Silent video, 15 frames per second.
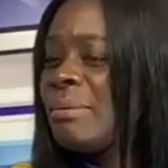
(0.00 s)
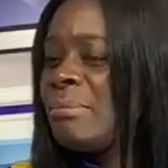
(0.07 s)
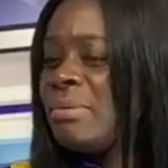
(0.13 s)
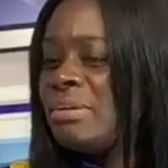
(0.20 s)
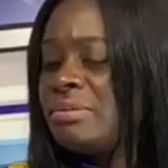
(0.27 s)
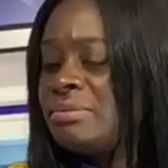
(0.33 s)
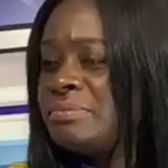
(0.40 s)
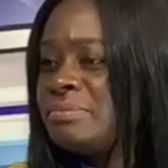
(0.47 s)
The like
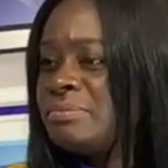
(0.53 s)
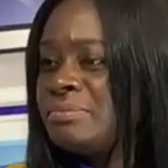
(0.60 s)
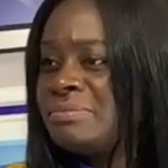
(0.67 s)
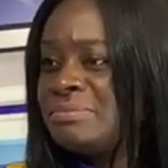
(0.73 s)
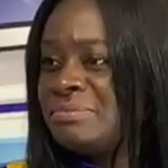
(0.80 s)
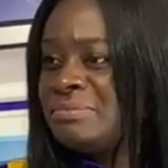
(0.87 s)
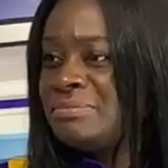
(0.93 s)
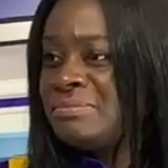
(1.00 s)
button.
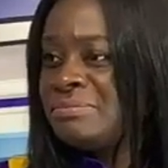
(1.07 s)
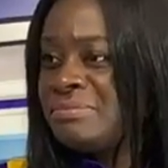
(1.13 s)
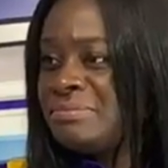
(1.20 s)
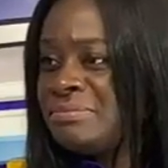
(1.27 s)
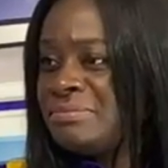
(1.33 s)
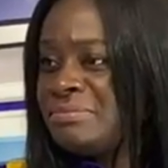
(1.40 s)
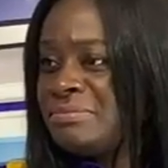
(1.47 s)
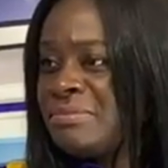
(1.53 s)

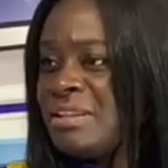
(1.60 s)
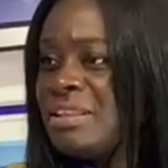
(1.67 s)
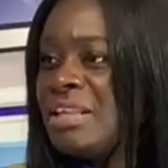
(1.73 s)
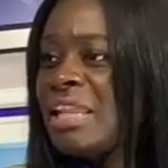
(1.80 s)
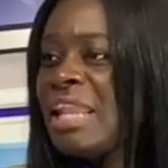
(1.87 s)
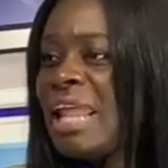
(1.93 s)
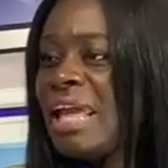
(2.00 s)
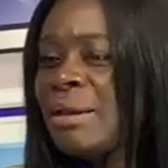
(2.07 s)

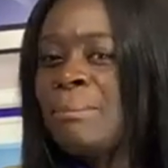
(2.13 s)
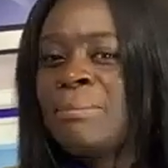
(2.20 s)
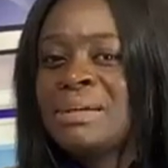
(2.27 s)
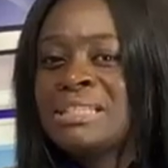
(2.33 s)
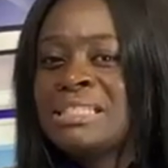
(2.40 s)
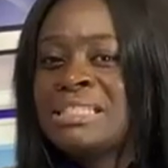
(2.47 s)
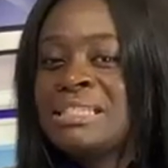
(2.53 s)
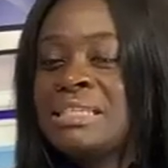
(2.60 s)
The like
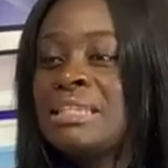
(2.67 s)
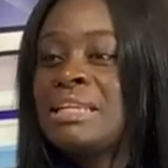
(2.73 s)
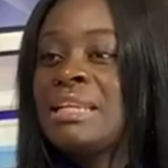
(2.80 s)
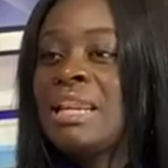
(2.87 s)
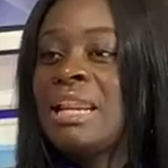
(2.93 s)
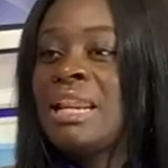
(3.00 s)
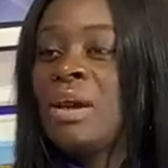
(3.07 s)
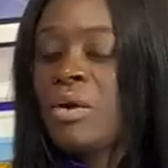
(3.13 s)
button
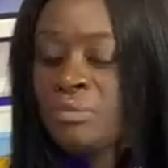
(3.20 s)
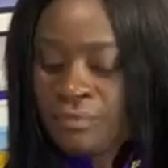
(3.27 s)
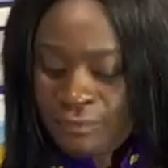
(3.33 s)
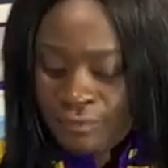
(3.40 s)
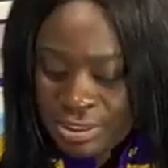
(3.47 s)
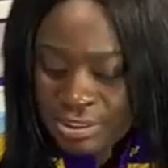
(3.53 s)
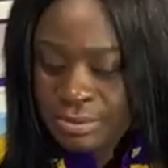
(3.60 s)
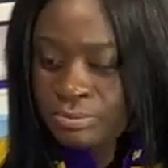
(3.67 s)
on
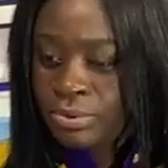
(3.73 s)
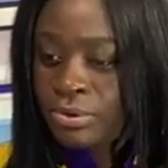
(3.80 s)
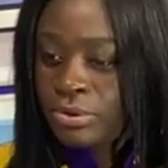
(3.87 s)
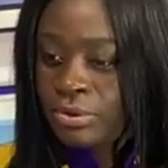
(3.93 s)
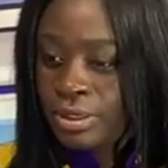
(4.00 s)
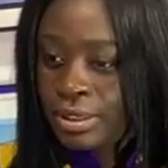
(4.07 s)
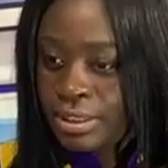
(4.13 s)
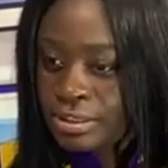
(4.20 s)

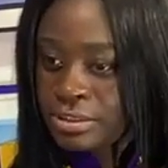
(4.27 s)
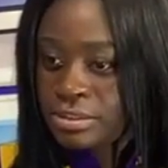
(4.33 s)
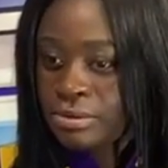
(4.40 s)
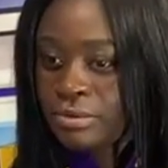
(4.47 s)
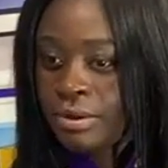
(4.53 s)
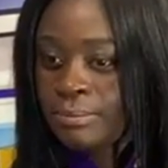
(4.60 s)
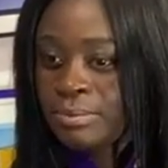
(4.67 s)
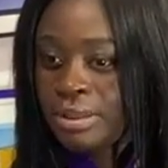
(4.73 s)
Facebook, on
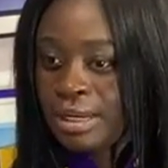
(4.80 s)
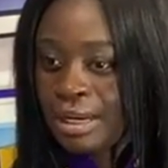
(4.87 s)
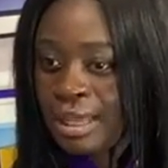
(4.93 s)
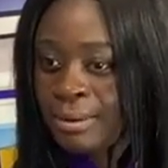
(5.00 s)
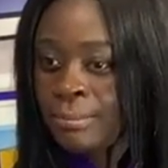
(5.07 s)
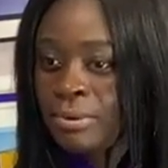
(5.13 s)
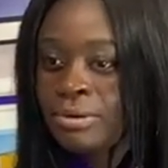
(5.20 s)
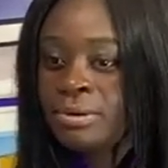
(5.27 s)
Instagram. The
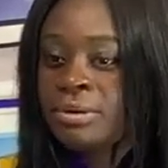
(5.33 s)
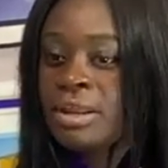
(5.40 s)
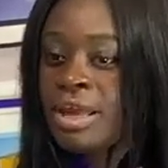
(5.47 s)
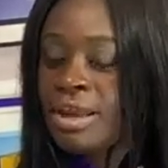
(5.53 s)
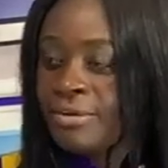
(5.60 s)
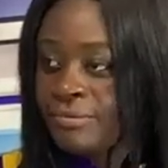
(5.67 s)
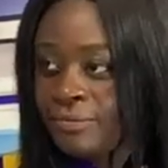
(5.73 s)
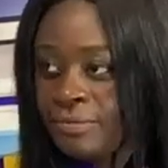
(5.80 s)
like button
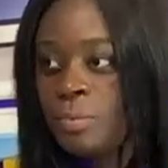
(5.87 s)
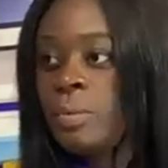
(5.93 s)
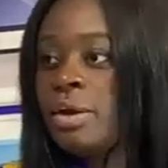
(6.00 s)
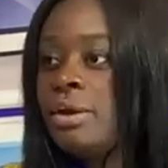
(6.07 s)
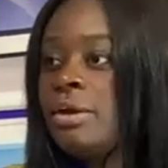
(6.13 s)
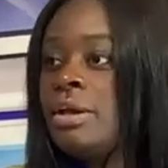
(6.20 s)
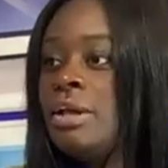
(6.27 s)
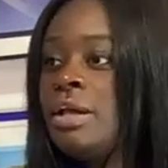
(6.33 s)

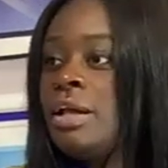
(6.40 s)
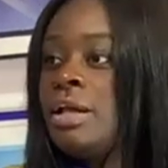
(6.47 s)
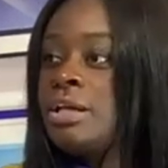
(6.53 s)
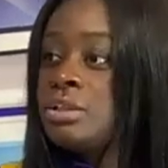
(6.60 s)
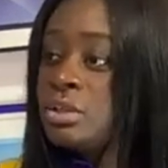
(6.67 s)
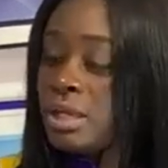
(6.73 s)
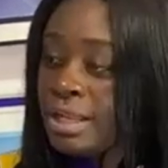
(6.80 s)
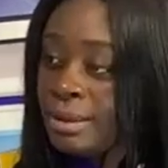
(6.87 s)
everywhere.
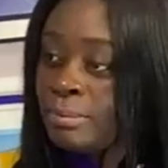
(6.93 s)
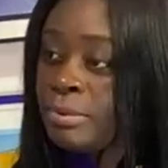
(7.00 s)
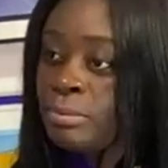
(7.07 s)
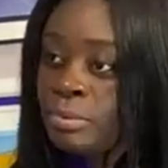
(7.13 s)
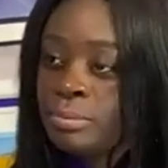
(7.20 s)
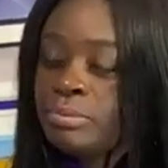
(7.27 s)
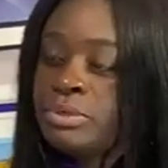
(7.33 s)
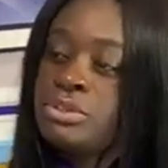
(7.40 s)
To like
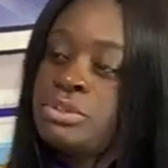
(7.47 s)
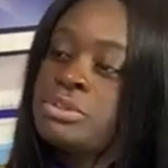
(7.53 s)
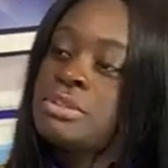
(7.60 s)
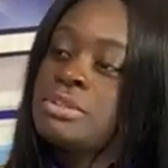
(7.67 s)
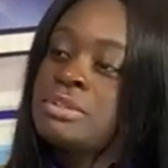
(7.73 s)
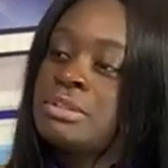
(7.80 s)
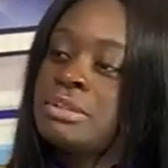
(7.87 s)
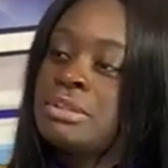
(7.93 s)
people's
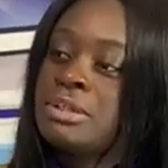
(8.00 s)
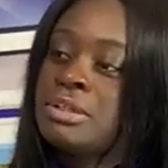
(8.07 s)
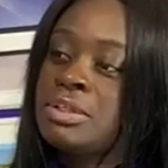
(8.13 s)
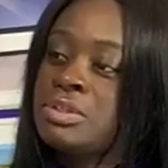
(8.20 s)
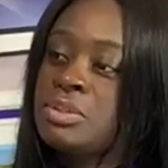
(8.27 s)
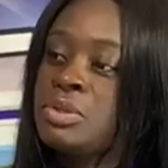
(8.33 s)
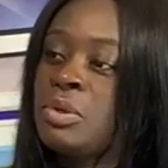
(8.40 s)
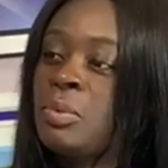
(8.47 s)
pictures.
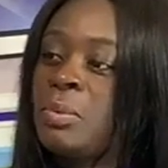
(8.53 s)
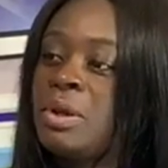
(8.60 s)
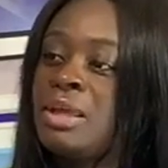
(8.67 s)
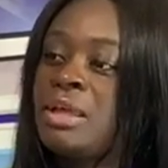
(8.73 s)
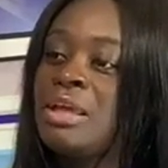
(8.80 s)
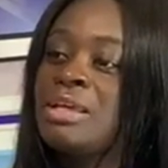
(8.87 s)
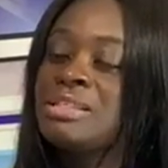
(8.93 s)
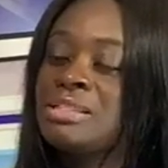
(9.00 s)
Because you know
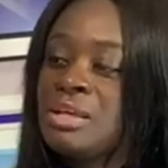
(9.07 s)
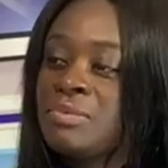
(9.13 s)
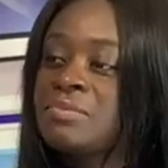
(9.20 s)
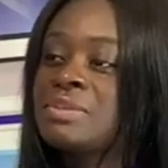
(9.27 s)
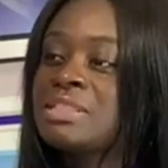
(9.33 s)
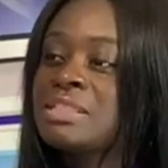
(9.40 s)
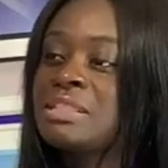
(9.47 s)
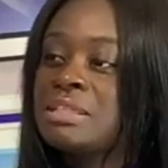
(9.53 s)
what?
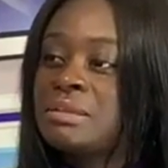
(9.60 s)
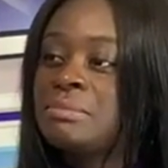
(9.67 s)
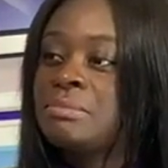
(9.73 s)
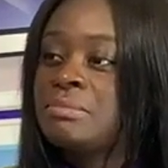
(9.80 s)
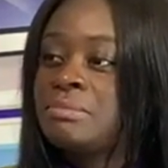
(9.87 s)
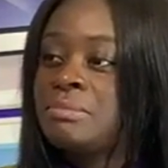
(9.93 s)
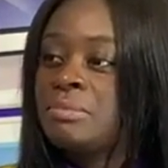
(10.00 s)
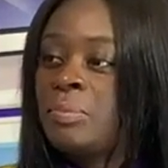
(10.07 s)

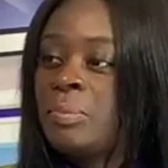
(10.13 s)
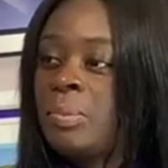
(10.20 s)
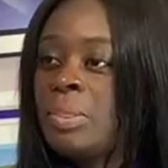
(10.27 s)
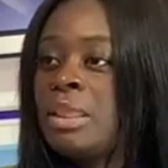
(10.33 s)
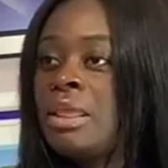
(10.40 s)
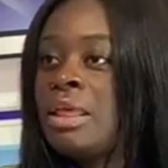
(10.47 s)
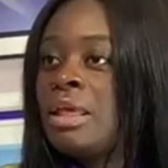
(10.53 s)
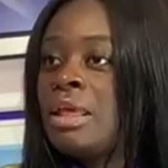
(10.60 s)
Self-esteem.
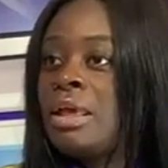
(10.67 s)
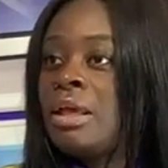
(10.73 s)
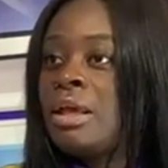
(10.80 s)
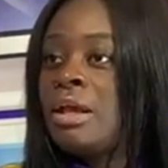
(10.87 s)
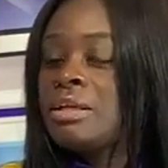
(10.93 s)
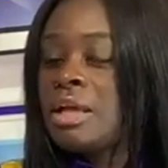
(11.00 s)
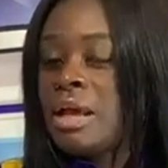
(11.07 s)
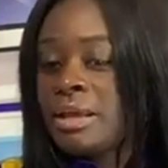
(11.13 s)

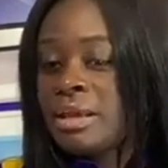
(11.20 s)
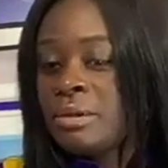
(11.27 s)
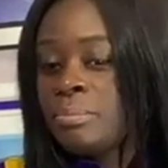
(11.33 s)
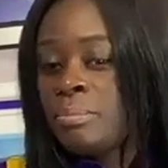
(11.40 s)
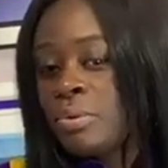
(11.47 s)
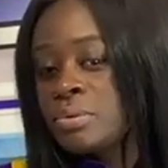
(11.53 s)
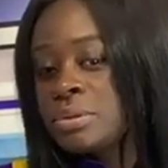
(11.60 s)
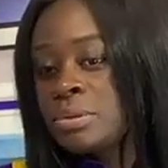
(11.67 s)
I
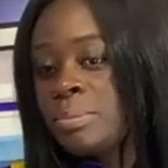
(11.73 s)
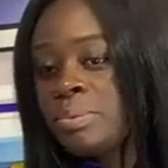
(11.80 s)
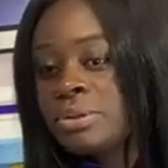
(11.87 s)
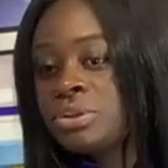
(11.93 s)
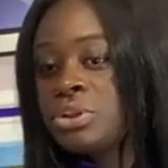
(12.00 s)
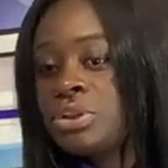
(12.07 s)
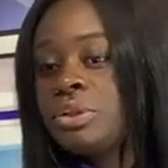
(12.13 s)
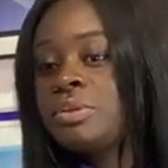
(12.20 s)
could post a
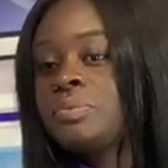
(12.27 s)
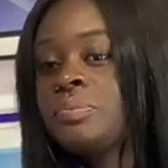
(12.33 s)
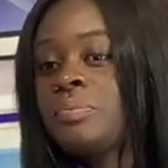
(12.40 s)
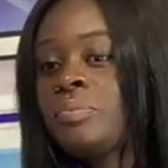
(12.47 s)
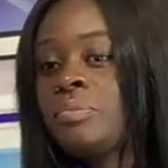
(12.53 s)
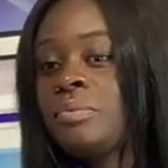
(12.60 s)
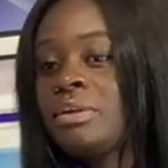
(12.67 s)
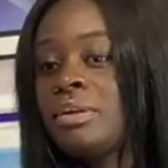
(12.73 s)
picture.